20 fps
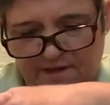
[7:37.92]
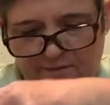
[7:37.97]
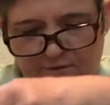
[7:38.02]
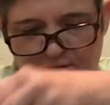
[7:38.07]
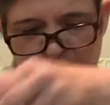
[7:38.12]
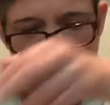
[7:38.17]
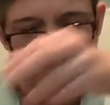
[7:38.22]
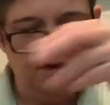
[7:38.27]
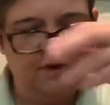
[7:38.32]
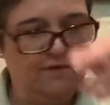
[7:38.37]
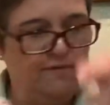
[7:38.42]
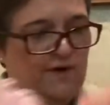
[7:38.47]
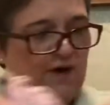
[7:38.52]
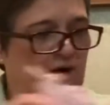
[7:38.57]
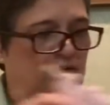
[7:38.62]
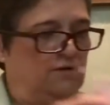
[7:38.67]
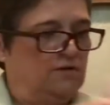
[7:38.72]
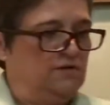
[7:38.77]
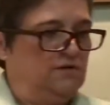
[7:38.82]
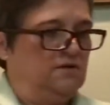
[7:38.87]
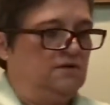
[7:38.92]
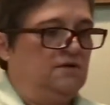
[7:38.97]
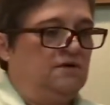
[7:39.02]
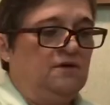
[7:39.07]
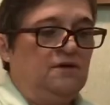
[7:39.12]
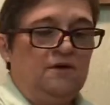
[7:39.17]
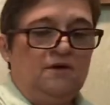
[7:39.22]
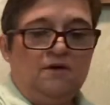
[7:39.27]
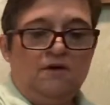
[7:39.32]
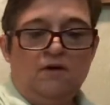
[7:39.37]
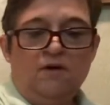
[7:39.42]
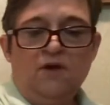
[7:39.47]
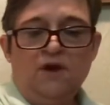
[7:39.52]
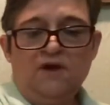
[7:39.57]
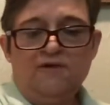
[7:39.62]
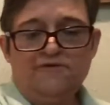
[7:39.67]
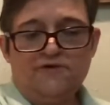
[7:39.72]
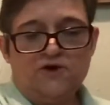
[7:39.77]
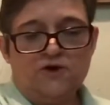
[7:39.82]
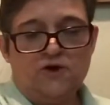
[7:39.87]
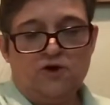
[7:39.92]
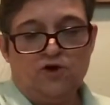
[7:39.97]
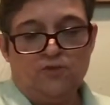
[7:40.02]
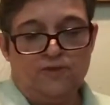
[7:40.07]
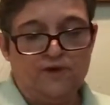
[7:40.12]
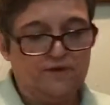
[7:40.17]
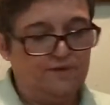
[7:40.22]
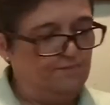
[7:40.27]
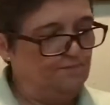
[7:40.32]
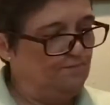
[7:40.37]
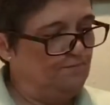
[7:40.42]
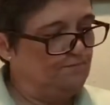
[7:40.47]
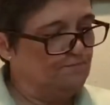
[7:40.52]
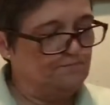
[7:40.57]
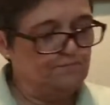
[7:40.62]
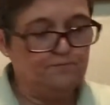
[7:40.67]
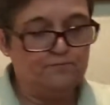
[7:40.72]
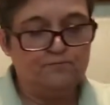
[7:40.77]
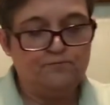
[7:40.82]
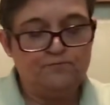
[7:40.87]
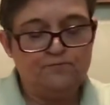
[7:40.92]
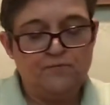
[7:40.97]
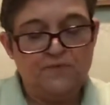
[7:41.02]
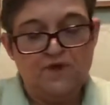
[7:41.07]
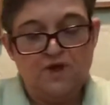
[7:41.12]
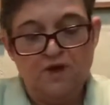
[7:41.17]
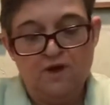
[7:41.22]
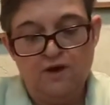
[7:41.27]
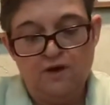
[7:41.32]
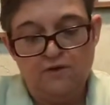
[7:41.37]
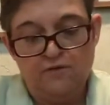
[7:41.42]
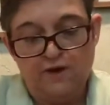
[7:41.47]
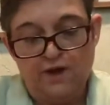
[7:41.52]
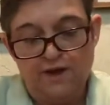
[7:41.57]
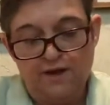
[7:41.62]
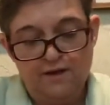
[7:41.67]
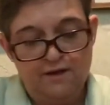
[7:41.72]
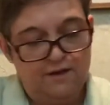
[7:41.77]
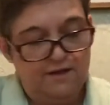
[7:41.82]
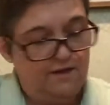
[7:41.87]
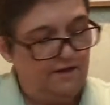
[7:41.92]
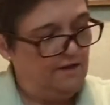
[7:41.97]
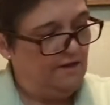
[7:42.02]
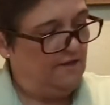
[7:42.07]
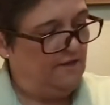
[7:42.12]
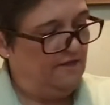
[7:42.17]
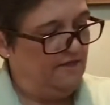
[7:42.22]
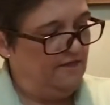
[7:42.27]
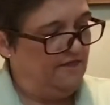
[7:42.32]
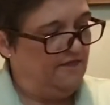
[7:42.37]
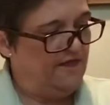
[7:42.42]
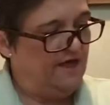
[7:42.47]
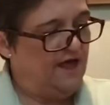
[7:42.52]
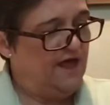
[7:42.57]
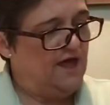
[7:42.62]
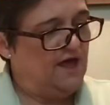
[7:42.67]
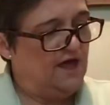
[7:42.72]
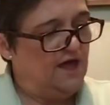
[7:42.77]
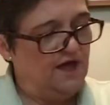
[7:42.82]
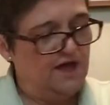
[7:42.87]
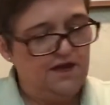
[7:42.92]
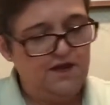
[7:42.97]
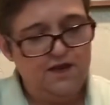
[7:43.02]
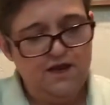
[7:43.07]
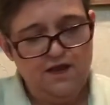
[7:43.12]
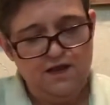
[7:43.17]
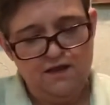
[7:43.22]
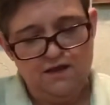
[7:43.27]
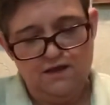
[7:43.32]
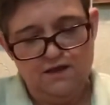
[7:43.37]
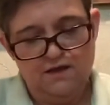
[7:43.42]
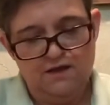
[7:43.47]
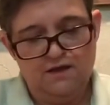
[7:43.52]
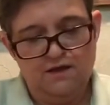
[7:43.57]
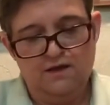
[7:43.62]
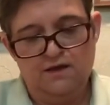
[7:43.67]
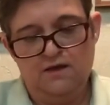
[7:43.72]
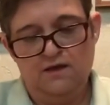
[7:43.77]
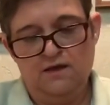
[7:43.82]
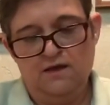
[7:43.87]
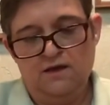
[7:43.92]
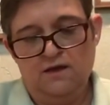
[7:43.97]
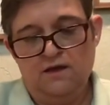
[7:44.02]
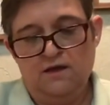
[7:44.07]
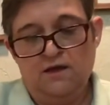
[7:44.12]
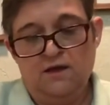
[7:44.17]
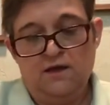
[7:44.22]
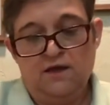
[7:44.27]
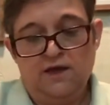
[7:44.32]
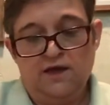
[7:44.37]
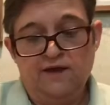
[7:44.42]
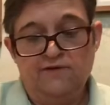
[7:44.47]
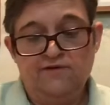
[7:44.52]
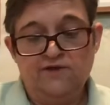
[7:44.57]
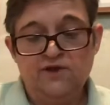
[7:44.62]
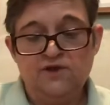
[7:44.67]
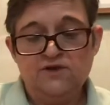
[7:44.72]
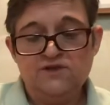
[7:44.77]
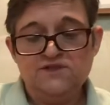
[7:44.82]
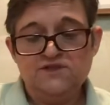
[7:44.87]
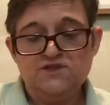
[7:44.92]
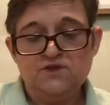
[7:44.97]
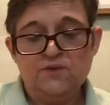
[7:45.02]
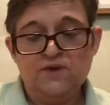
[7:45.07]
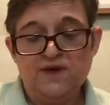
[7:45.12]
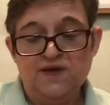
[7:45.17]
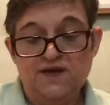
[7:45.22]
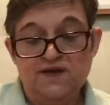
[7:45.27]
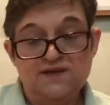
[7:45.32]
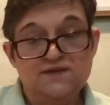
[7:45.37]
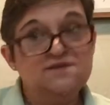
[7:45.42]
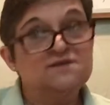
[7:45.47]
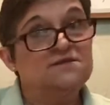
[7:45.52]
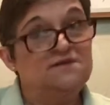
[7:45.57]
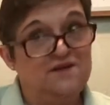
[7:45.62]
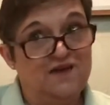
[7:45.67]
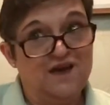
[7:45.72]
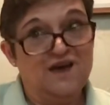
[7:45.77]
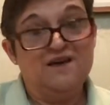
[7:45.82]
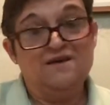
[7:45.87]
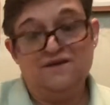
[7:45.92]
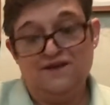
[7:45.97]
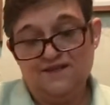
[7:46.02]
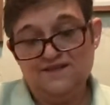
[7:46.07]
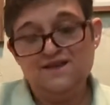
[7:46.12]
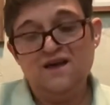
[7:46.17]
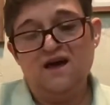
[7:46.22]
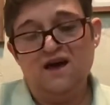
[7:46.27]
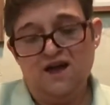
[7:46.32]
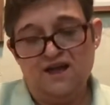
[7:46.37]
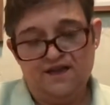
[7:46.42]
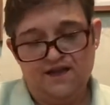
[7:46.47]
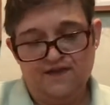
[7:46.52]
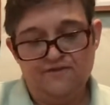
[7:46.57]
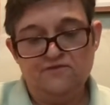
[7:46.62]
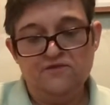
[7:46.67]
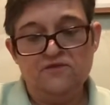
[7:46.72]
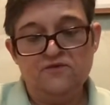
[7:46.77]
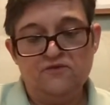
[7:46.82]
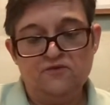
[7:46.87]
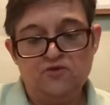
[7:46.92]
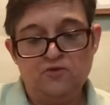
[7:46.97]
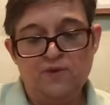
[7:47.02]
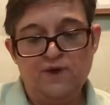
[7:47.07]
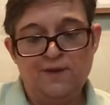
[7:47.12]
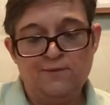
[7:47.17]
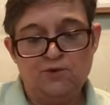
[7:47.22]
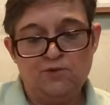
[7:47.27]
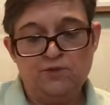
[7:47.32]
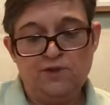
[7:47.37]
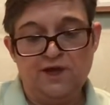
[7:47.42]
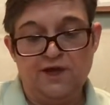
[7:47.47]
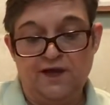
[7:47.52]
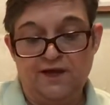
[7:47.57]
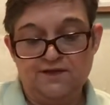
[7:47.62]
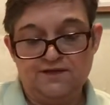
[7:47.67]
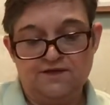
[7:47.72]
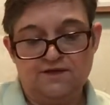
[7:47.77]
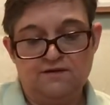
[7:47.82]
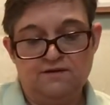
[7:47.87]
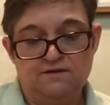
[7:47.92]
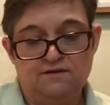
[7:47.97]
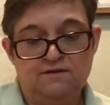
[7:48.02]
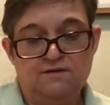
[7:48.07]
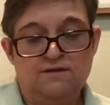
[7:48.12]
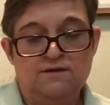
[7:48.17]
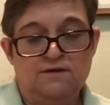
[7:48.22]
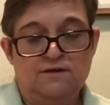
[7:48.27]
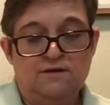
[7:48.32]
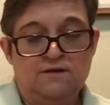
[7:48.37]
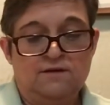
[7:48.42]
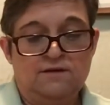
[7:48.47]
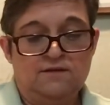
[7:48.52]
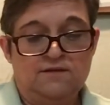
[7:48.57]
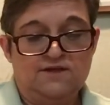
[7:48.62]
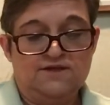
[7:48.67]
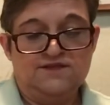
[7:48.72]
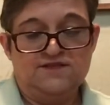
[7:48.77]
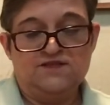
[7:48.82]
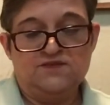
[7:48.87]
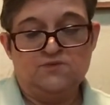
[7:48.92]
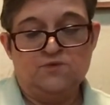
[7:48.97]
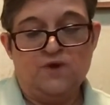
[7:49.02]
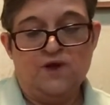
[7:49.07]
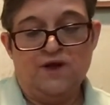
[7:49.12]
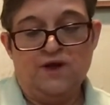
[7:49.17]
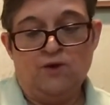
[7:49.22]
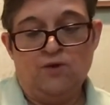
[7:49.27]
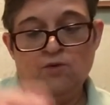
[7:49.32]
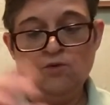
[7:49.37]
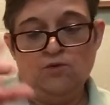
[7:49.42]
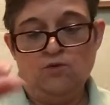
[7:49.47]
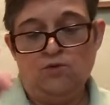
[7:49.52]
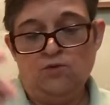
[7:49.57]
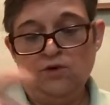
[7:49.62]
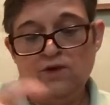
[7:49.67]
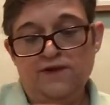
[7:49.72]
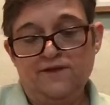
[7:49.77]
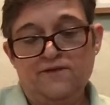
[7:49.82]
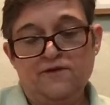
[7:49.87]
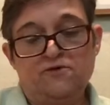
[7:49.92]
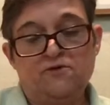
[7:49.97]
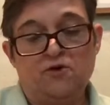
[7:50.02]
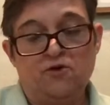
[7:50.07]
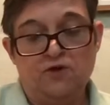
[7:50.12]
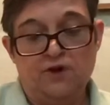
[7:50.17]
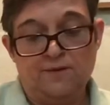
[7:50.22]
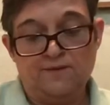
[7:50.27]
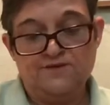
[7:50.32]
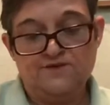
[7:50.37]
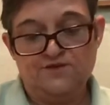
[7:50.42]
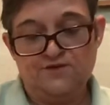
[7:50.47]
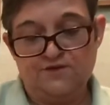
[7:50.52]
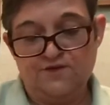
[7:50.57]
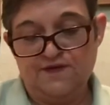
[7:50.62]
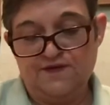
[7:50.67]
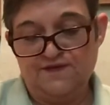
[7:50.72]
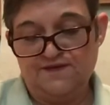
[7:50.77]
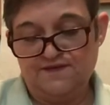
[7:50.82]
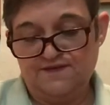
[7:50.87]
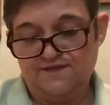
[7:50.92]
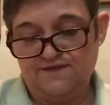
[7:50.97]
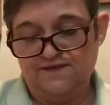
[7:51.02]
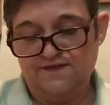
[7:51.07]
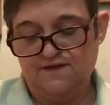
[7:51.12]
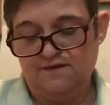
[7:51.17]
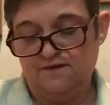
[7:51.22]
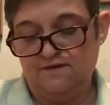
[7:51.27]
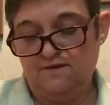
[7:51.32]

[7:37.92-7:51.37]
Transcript: will come out all over your carpet. All right, then give it a good squeeze. Yeah, it's hot even through the paper plate. This is why only the grown-ups do this.